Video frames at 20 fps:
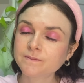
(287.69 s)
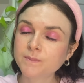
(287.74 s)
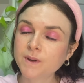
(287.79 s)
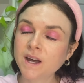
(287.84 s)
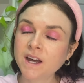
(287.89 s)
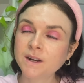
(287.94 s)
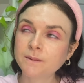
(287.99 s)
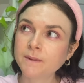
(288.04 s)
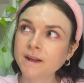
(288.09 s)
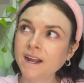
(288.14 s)

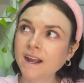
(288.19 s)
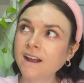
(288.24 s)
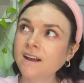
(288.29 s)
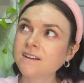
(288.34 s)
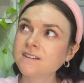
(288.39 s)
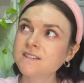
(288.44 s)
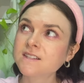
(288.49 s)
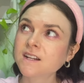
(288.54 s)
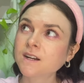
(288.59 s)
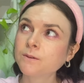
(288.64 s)
part of my
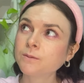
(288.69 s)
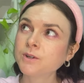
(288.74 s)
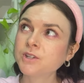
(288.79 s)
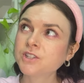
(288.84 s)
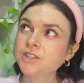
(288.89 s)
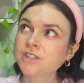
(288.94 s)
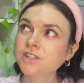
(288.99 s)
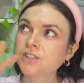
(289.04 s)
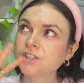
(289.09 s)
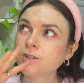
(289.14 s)
house that I
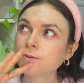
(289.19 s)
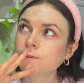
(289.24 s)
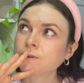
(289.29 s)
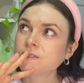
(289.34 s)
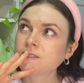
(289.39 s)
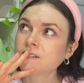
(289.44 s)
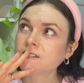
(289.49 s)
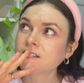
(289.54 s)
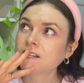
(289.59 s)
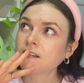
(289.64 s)
wish that she
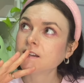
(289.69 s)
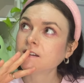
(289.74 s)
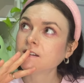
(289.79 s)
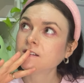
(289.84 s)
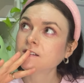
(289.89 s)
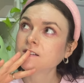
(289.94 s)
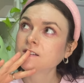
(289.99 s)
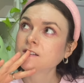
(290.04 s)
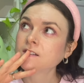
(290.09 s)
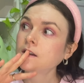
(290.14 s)
wasn't in.
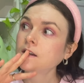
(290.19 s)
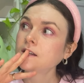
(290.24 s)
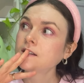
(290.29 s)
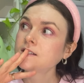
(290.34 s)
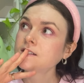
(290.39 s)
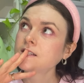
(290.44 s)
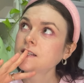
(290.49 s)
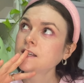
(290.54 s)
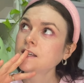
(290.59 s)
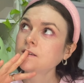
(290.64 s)

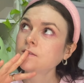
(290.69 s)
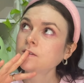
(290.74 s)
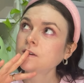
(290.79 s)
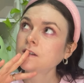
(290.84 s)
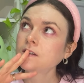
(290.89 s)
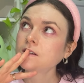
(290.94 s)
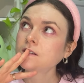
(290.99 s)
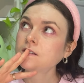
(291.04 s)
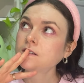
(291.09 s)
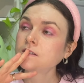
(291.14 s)
Nessie, what are
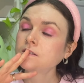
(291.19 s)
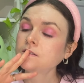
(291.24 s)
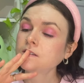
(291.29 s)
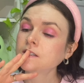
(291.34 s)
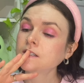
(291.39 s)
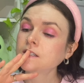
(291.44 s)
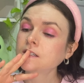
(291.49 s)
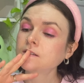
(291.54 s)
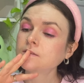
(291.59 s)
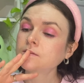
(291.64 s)
you
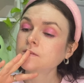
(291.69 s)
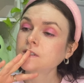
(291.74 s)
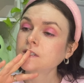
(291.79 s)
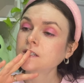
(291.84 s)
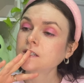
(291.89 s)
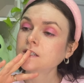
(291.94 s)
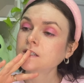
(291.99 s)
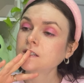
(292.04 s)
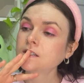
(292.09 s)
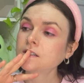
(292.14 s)
doing up
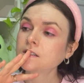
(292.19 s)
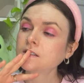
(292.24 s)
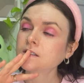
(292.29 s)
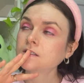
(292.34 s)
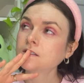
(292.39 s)
there?